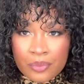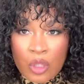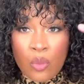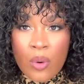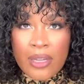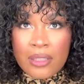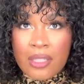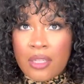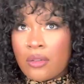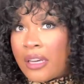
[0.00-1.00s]
wet
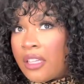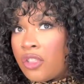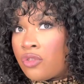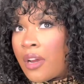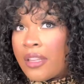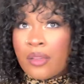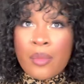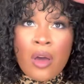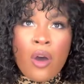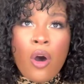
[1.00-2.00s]
still. I didn't dry them
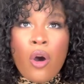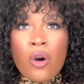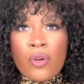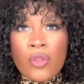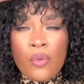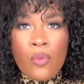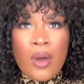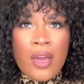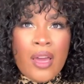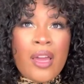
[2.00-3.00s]
all the
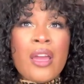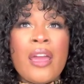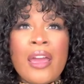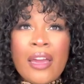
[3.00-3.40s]
way,